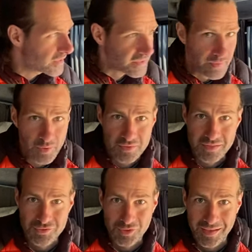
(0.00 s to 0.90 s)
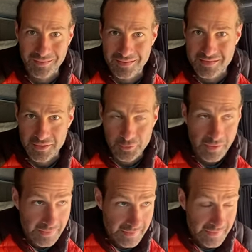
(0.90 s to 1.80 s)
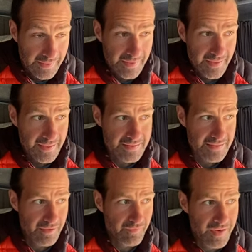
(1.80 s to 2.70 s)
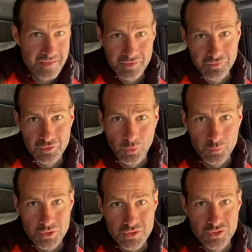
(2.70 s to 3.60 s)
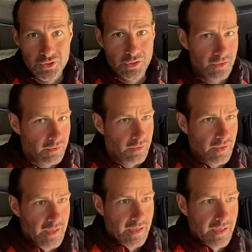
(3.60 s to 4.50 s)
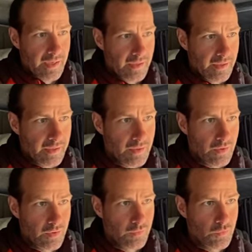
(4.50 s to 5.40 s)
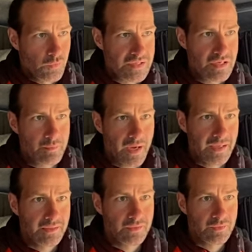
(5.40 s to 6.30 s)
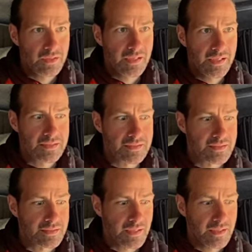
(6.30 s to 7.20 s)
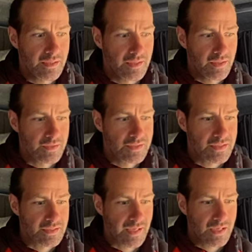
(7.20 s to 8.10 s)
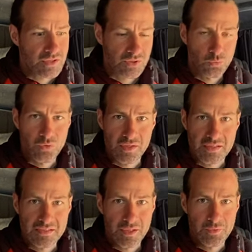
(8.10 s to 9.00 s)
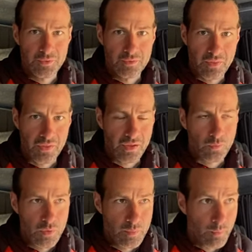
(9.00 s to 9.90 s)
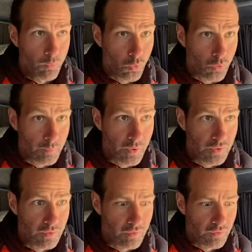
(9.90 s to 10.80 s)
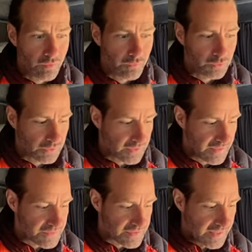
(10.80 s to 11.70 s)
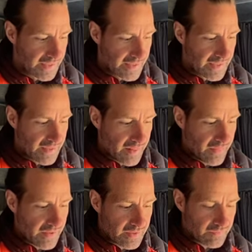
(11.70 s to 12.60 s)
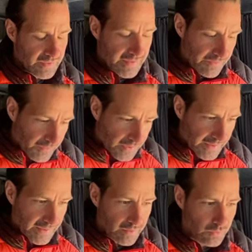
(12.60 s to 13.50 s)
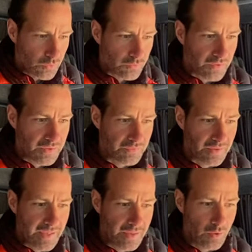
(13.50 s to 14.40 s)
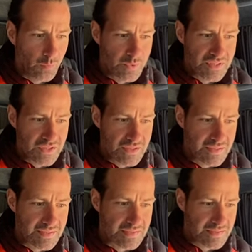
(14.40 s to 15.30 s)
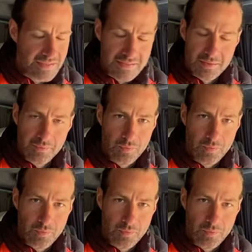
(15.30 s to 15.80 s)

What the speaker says: come out to trial this out. It's very different to what I'm used to shooting. The reasoning behind it really is it's just to kind of slow things down, think a wee bit more about the photographs, think of it differently, look for different kind of compositions, just